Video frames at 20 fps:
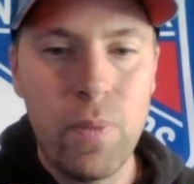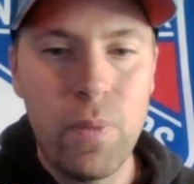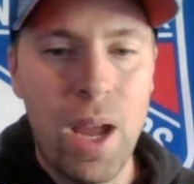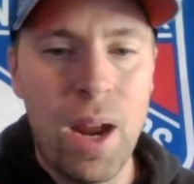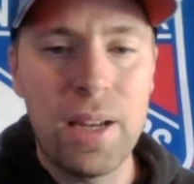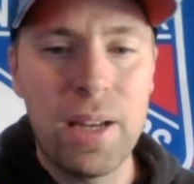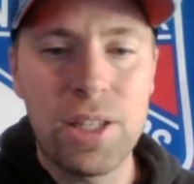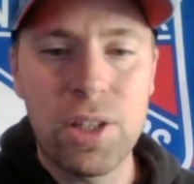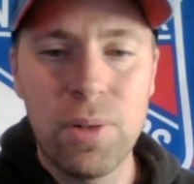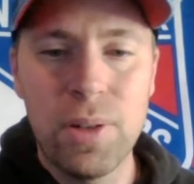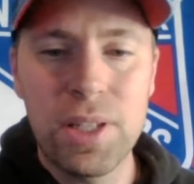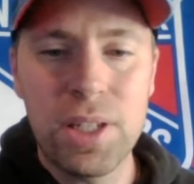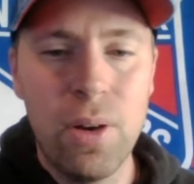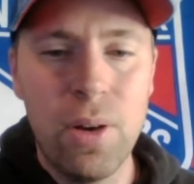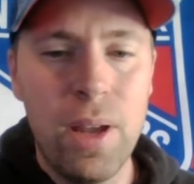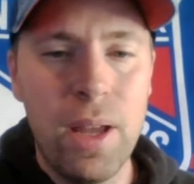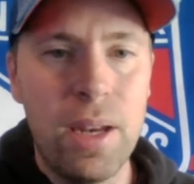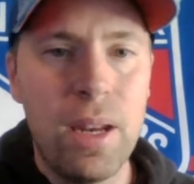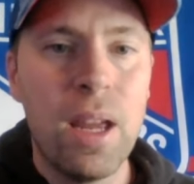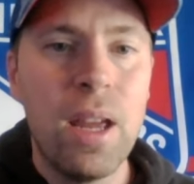All right, so let's go
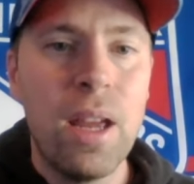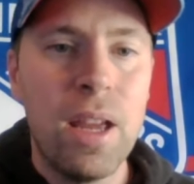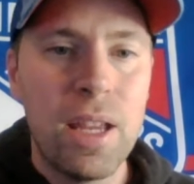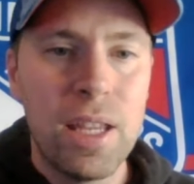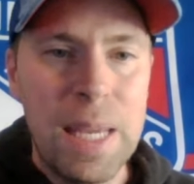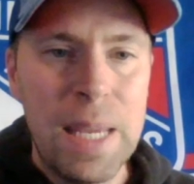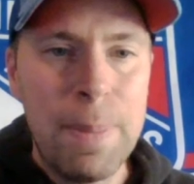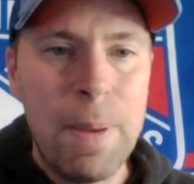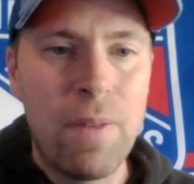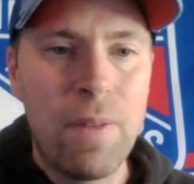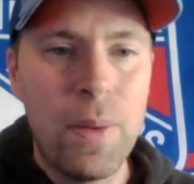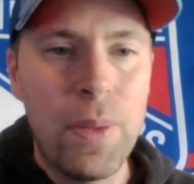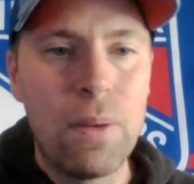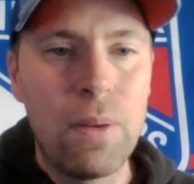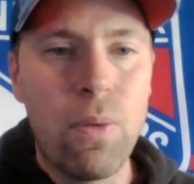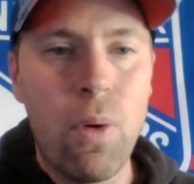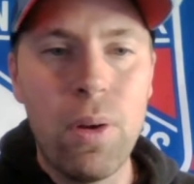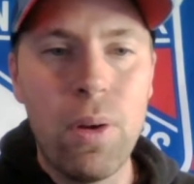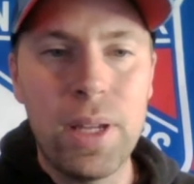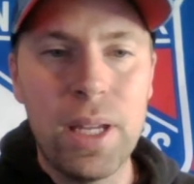ahead. Keep everything
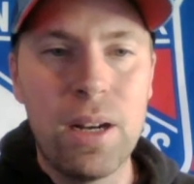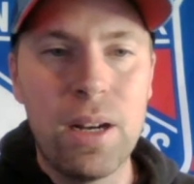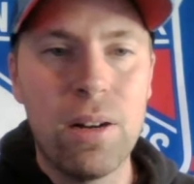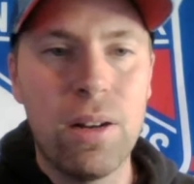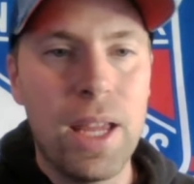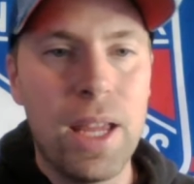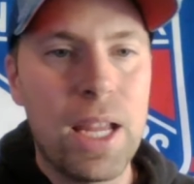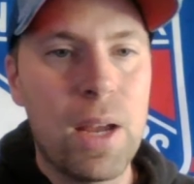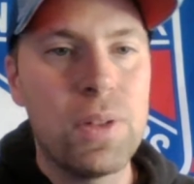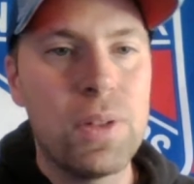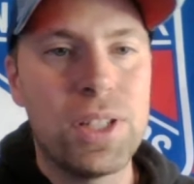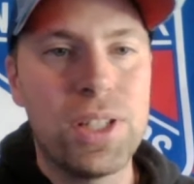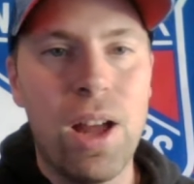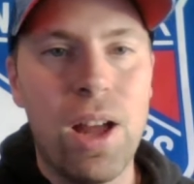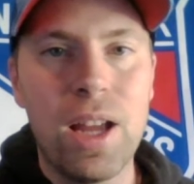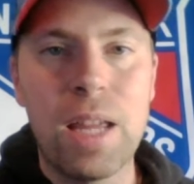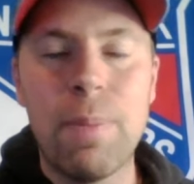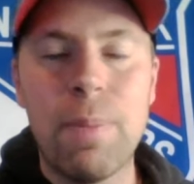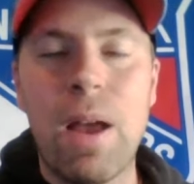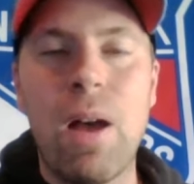rolling here like I was
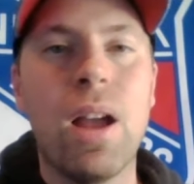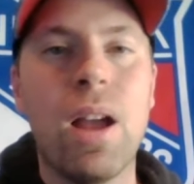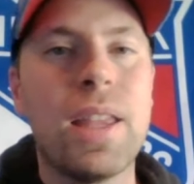talking about.